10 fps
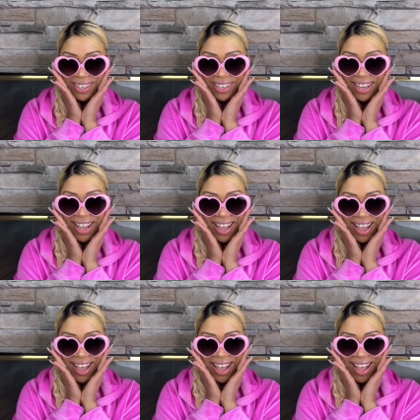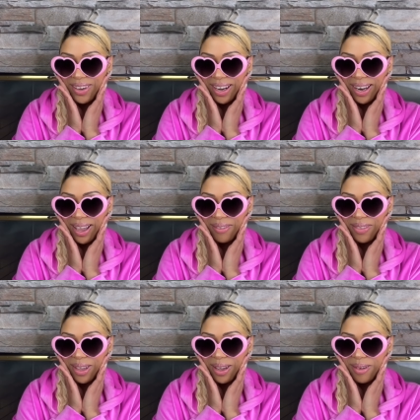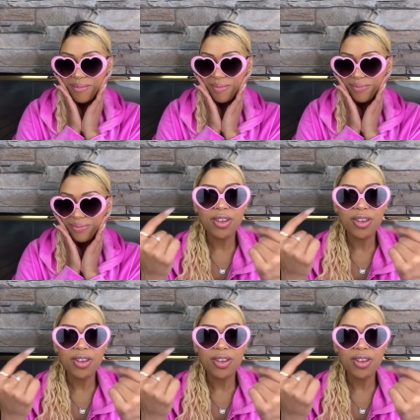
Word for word: Like ah, I love them.